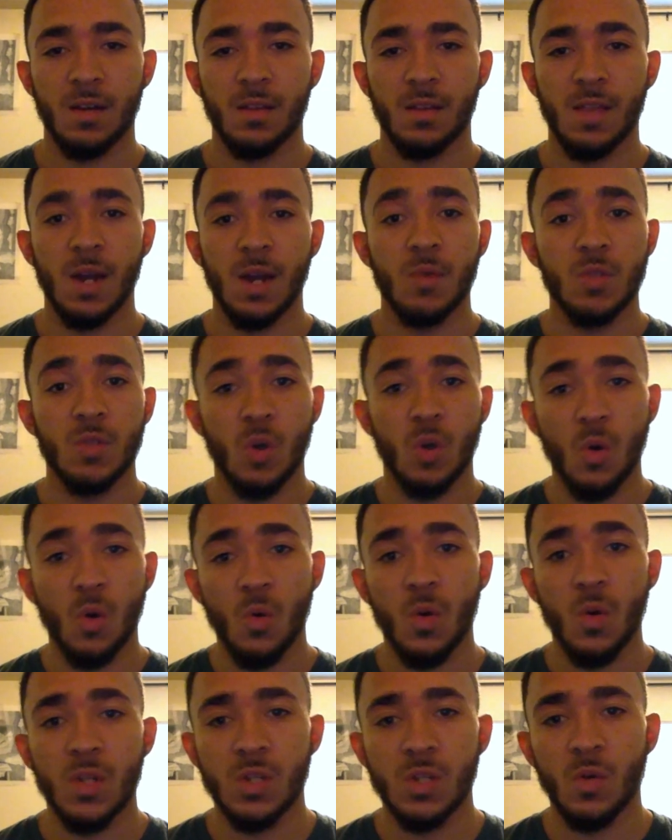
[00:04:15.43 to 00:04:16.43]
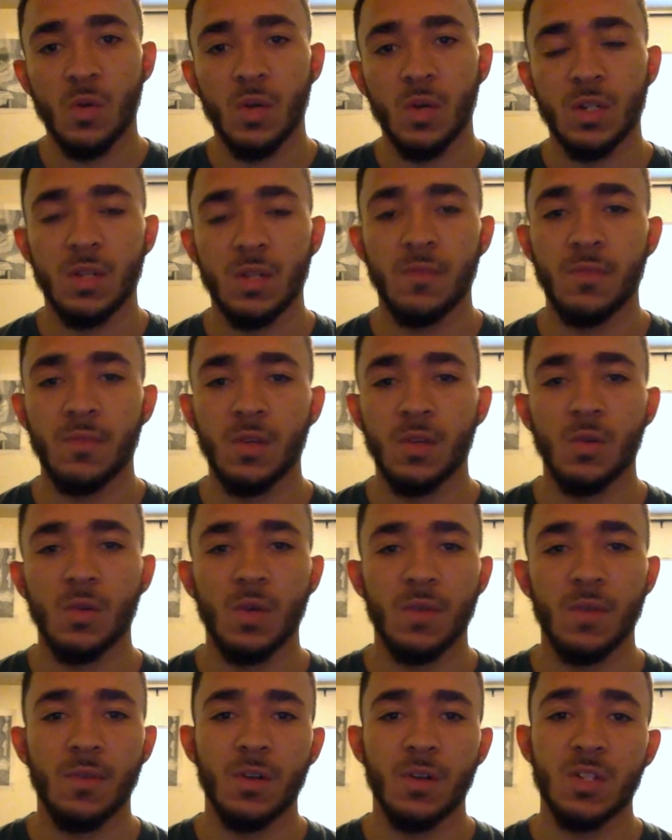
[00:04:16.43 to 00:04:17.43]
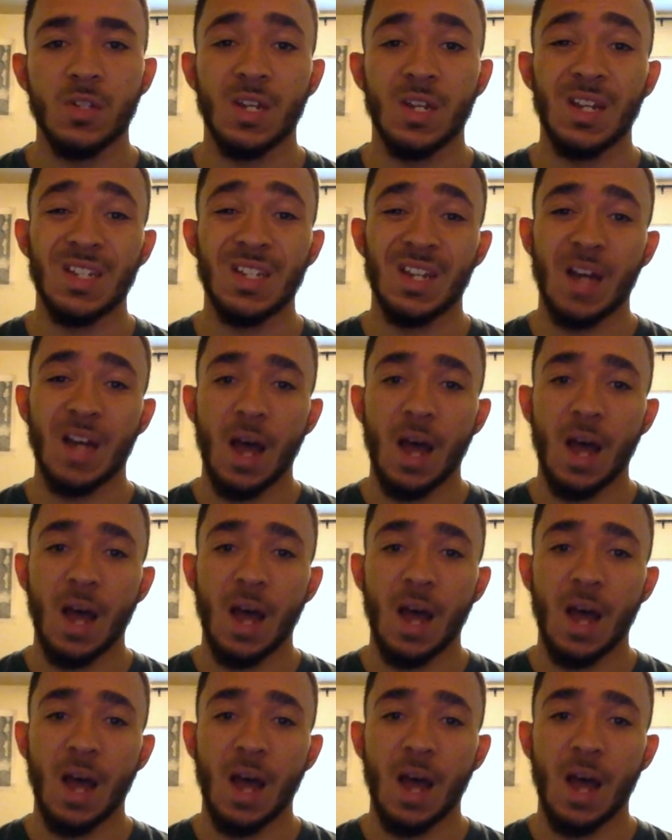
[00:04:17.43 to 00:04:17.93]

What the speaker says: that I was always going to view adversity as an